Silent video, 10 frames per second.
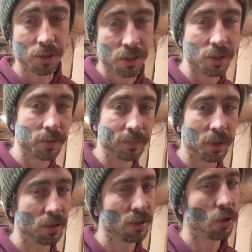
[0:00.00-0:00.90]
just
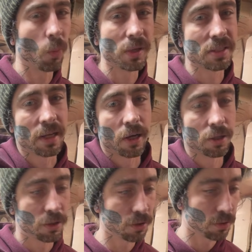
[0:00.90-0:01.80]
don't be
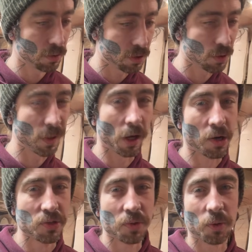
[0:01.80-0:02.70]
scared to just be
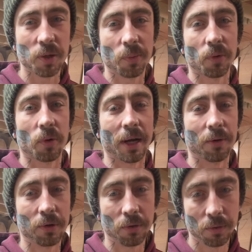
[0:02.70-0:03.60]
honest with the people
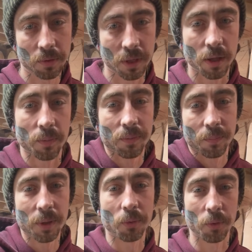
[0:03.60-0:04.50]
around you, and
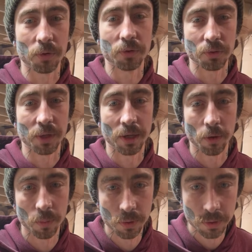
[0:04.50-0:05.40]
people will usually
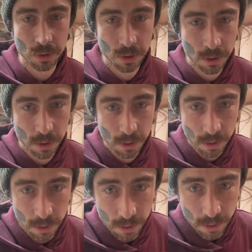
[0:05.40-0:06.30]
help.
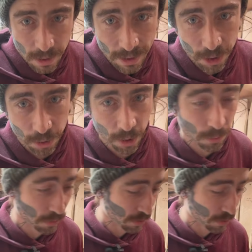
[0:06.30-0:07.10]
I agree with you,